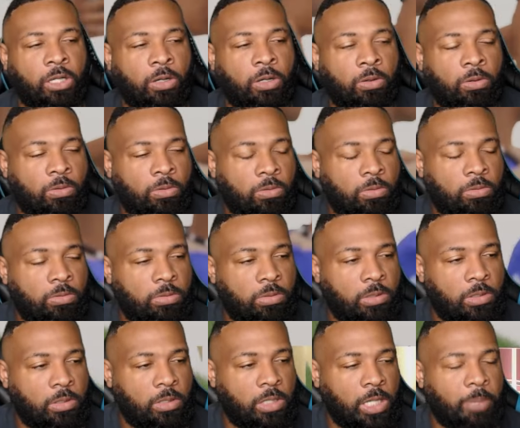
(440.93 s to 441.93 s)
so
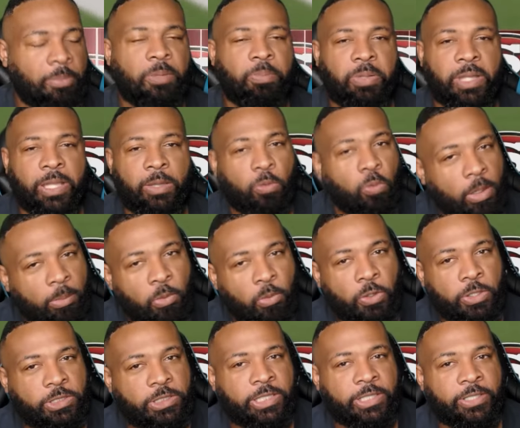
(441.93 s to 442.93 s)
I'm going to play one
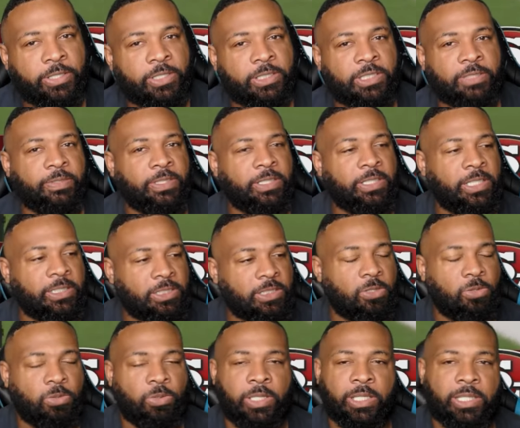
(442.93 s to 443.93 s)
more series. If he
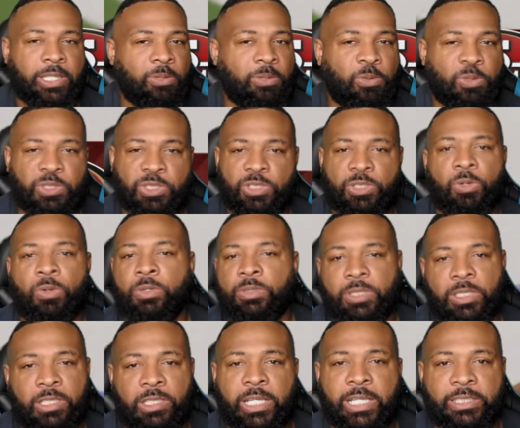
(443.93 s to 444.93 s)
doesn't quit, then we'll just go on
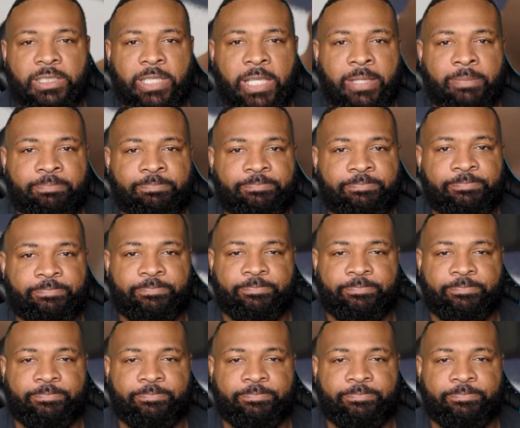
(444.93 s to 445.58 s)
to the next game.